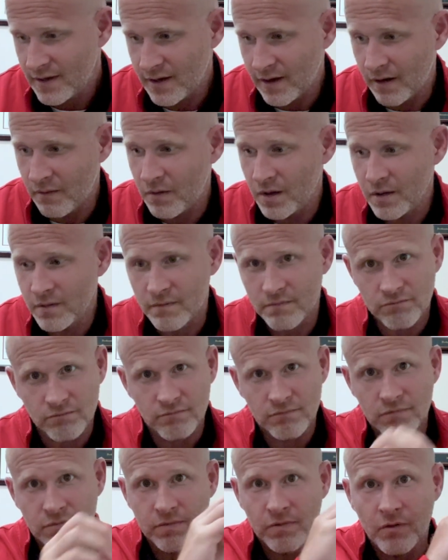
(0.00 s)
I wrote
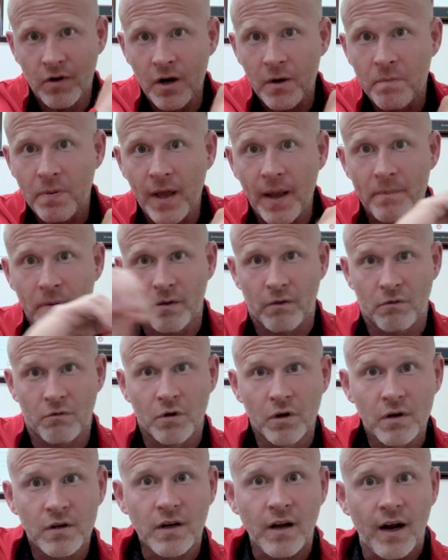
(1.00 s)
wrote a paper,
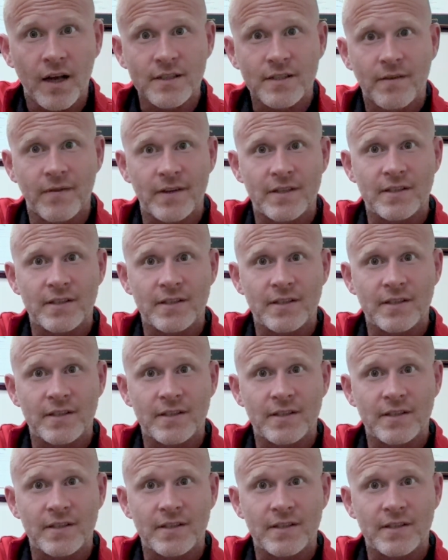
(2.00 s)
root cause of